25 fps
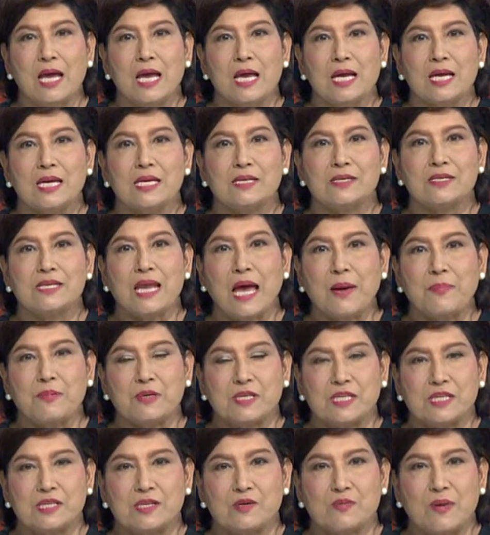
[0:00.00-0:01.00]
He's
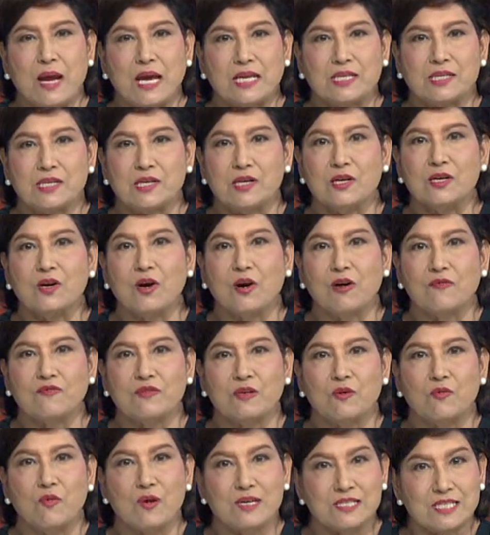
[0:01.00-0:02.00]
Deputy Director of the
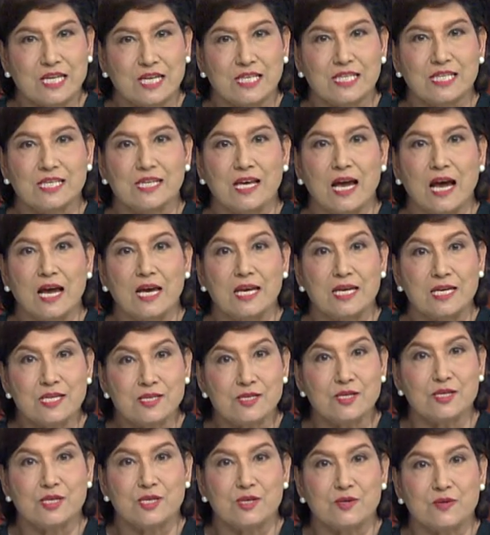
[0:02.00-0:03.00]
Wasatiyyah
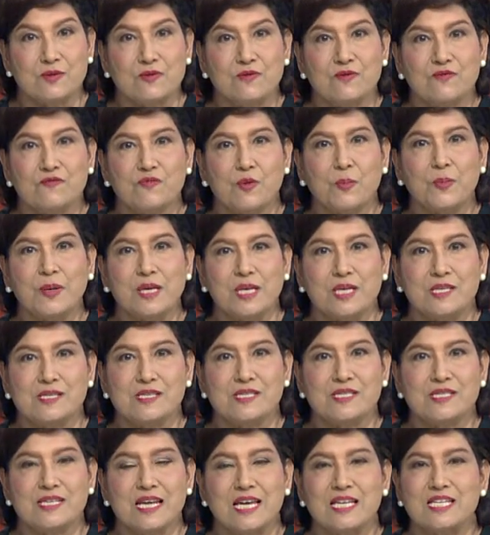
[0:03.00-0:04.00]
Institute for
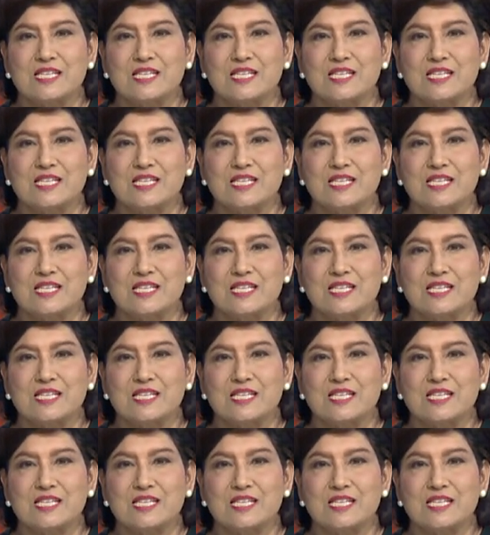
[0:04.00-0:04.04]
Peace and